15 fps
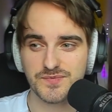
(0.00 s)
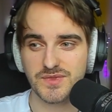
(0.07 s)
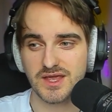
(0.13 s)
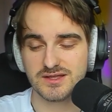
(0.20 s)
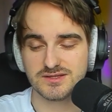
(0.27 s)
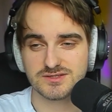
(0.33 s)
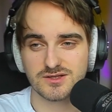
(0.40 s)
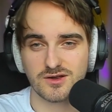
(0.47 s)

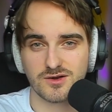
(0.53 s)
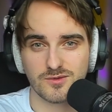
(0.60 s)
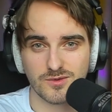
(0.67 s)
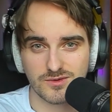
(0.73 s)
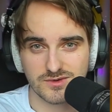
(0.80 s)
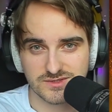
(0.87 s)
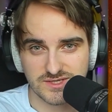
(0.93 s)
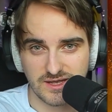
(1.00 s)
and Star
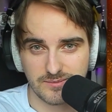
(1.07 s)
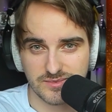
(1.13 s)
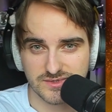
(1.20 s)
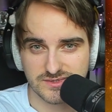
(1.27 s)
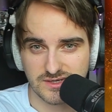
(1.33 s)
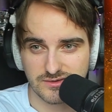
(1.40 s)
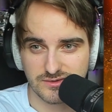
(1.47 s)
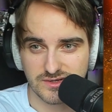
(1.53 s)
Wars
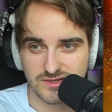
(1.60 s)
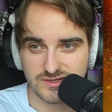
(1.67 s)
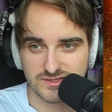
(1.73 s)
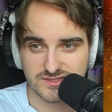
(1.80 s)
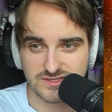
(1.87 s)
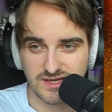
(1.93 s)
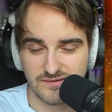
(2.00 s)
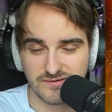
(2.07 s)
Episode
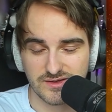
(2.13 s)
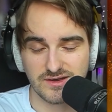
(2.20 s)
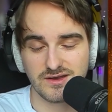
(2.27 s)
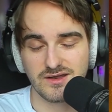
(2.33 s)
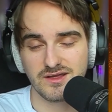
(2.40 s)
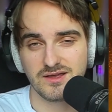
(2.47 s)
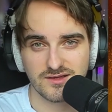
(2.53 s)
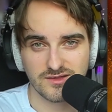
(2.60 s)

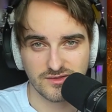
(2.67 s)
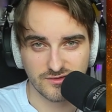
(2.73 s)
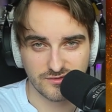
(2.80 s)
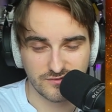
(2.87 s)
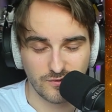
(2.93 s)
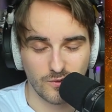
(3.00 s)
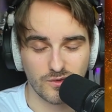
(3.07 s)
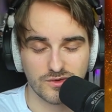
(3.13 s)
7, The
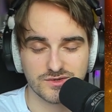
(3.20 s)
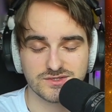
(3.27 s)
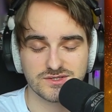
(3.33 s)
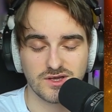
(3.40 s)
Force